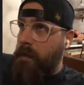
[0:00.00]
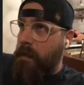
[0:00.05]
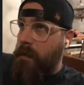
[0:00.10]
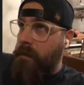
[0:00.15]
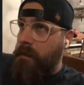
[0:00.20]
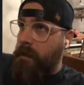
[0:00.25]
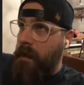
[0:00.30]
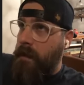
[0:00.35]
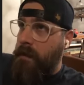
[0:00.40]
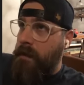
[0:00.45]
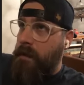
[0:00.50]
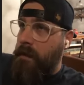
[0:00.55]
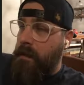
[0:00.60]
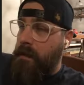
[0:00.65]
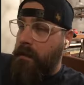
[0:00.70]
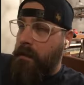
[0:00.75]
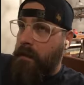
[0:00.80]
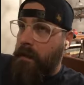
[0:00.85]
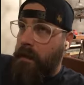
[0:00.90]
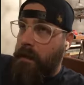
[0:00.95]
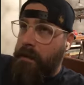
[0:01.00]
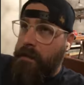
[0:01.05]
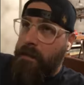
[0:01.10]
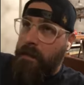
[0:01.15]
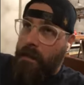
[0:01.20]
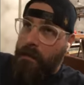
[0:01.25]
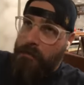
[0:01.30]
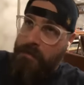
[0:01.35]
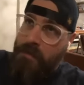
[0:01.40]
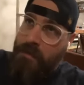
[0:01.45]
I think a lot of
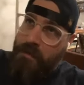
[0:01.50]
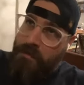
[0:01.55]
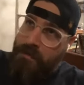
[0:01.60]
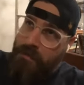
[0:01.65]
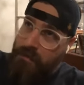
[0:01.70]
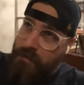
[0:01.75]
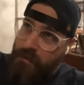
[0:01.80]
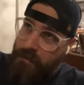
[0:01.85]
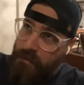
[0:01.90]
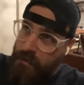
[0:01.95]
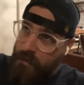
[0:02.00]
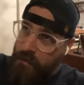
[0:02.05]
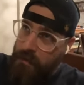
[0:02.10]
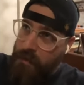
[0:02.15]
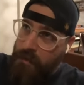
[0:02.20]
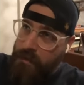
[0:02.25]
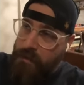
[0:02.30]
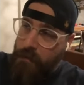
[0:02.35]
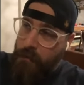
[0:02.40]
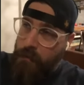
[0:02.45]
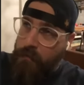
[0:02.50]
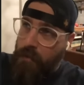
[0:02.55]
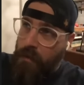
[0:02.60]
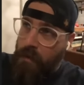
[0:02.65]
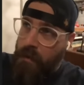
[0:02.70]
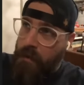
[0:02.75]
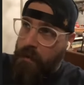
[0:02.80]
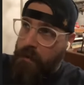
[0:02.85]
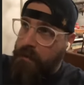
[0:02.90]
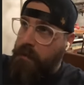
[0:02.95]
times that's just that's a
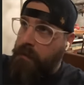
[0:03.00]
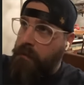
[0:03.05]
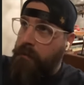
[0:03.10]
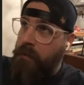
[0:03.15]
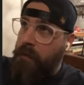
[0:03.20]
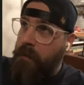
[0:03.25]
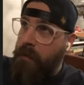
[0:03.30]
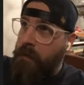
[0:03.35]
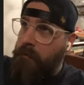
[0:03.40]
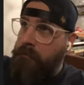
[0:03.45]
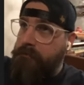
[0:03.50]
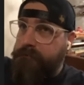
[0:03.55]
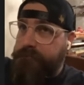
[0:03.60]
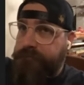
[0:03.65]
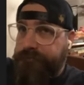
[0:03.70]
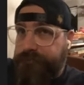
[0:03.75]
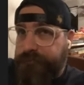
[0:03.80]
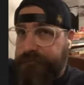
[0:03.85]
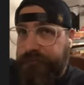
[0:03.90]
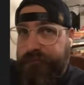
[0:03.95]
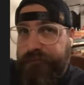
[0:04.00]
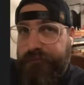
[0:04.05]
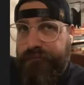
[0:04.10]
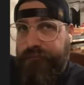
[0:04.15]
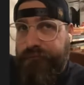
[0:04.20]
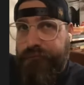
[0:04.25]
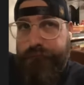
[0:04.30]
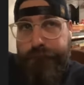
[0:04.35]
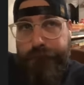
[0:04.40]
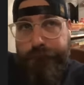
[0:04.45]
product of our
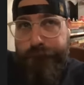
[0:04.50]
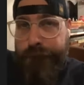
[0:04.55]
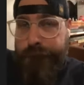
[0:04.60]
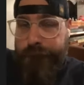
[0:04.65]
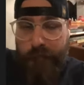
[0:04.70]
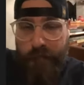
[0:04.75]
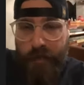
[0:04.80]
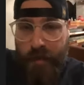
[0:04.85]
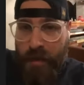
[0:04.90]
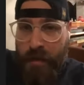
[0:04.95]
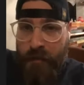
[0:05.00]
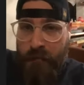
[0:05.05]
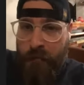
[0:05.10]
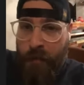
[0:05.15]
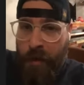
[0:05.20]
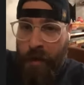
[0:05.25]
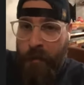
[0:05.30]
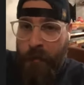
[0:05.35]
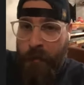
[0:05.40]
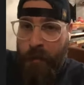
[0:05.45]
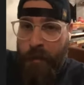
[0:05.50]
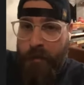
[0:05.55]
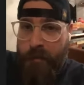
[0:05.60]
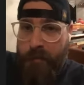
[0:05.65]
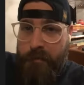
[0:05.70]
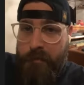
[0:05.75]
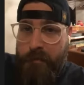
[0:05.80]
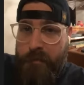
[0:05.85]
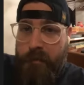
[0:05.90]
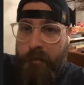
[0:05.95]
environment,
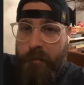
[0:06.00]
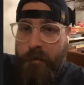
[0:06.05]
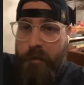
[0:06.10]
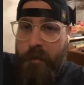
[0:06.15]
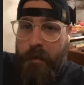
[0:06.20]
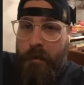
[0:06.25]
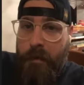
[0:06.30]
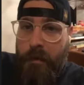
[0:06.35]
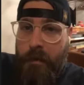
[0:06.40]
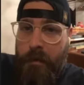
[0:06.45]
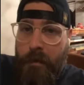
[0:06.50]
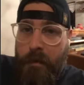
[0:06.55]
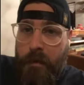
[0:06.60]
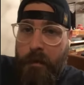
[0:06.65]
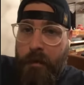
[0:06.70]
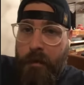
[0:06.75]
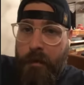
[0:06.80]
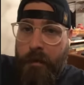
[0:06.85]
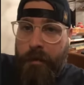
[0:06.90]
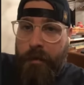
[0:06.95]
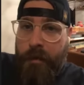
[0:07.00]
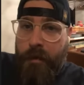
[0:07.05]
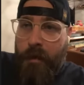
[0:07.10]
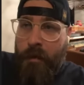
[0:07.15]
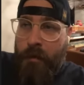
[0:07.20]
you